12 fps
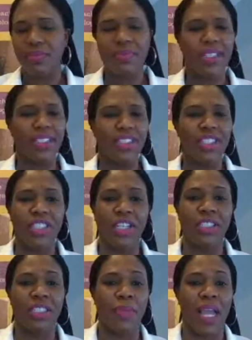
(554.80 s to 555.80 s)
just share some
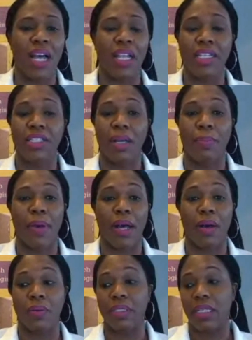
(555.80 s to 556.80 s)
knowledge
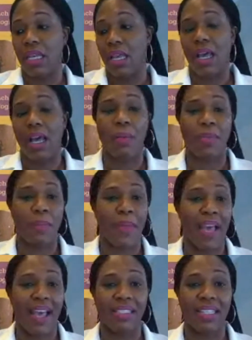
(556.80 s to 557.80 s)
about the
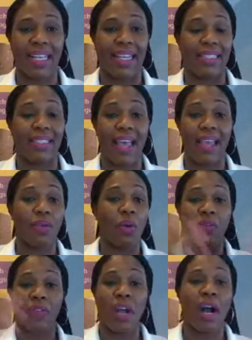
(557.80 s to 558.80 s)
mask. Like I said,
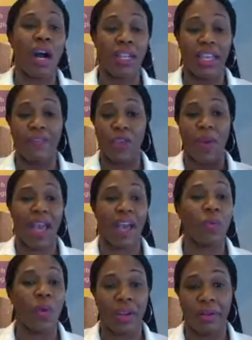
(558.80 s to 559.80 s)
overall, if you have
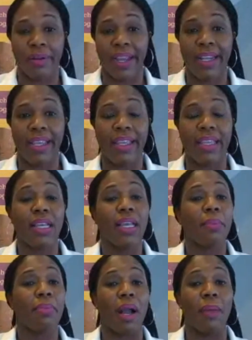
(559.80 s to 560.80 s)
one already,
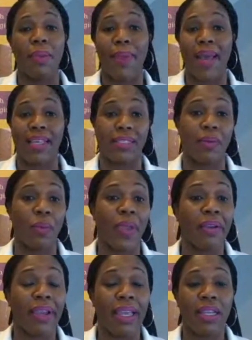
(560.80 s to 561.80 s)
probably best to
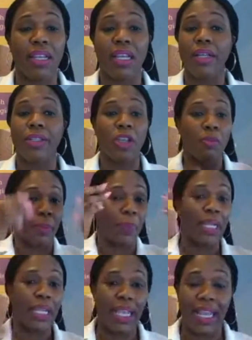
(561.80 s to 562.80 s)
wear it. Don't be
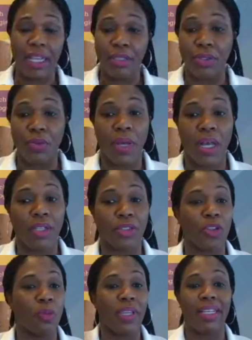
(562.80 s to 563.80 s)
pulling at it too much.
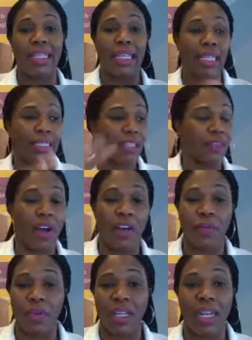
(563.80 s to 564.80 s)
Don't be cleaning stuff off
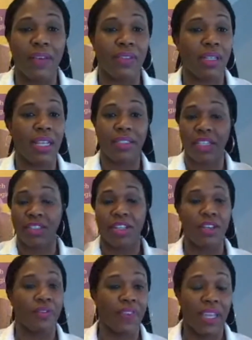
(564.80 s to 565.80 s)
with gloves and then touching
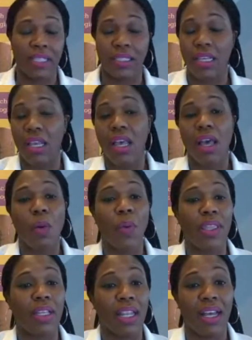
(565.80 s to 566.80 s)
your face
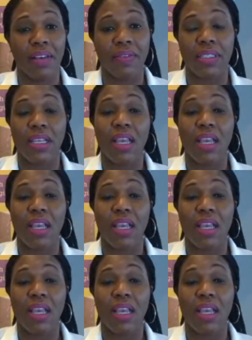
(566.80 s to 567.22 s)
with gloves.